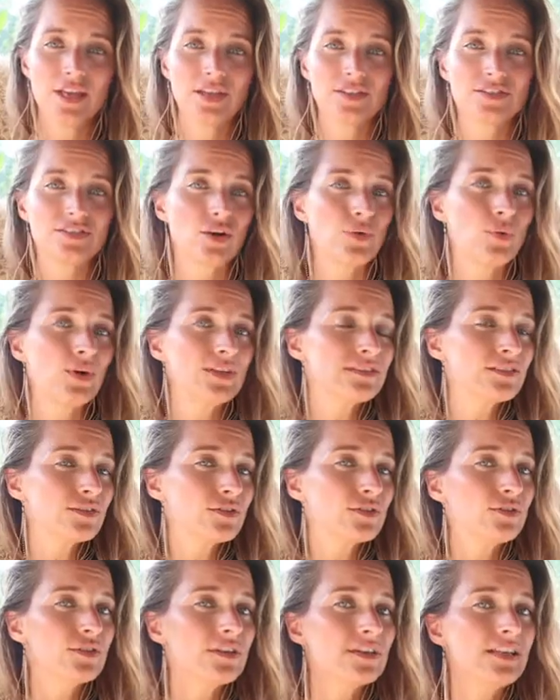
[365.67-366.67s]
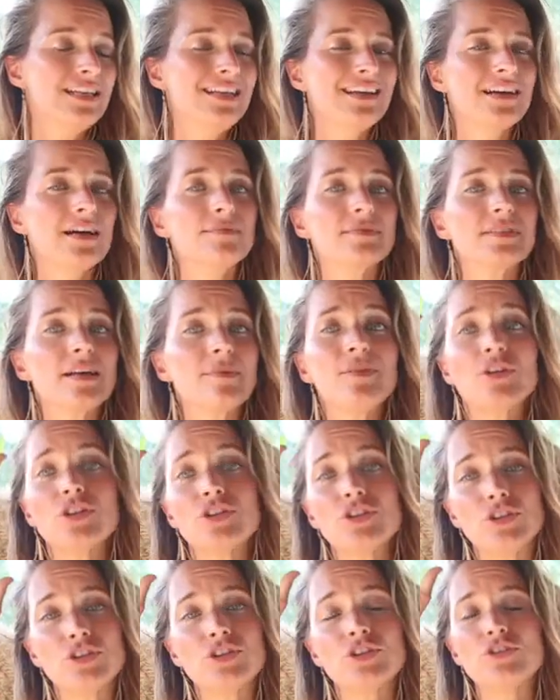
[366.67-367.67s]
So once the Kundalini comes up the
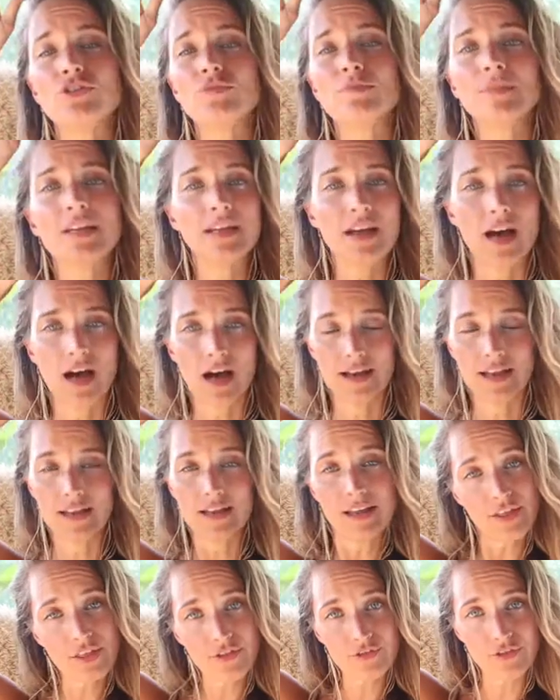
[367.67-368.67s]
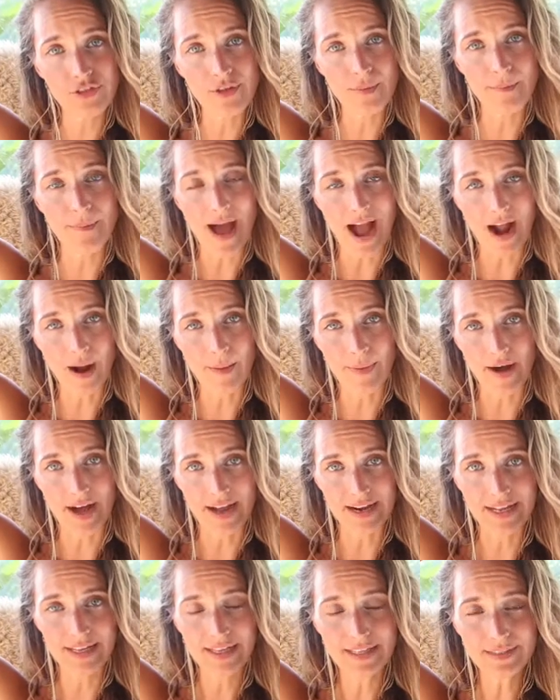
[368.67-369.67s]
Shashumna Nadi through the back
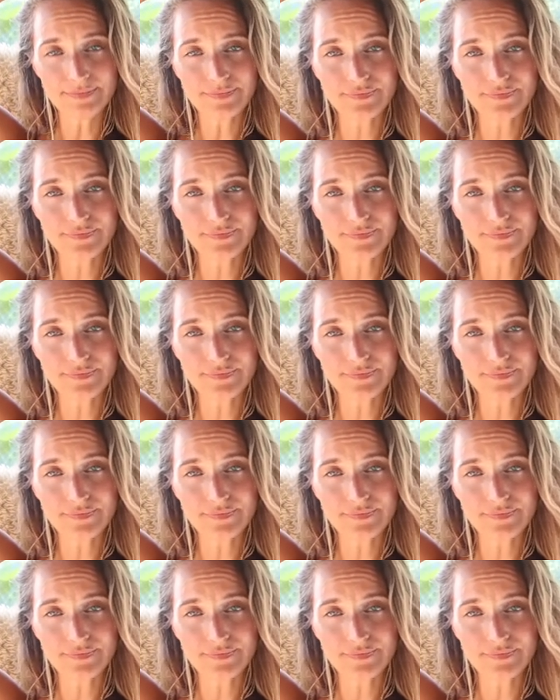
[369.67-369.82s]
body,